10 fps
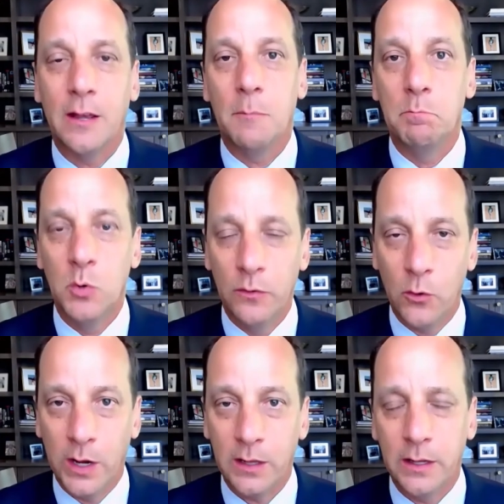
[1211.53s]
move
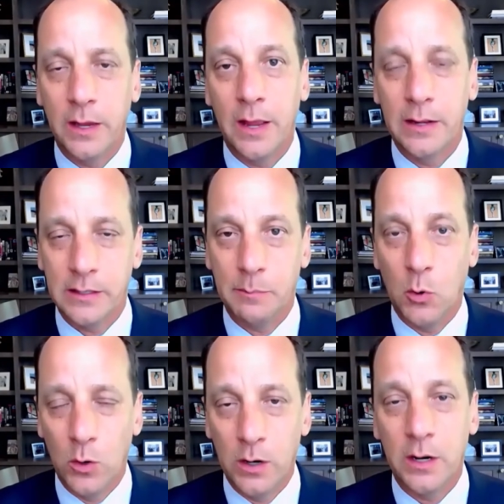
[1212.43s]
quickly, and
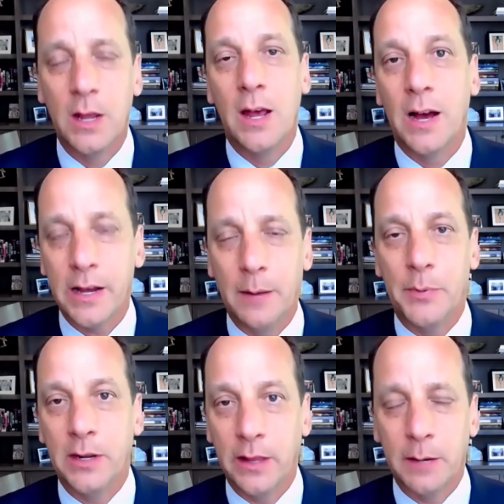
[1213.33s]
support a company
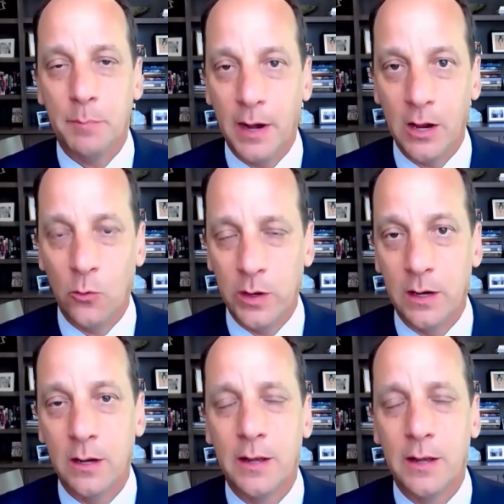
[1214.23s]
like BioE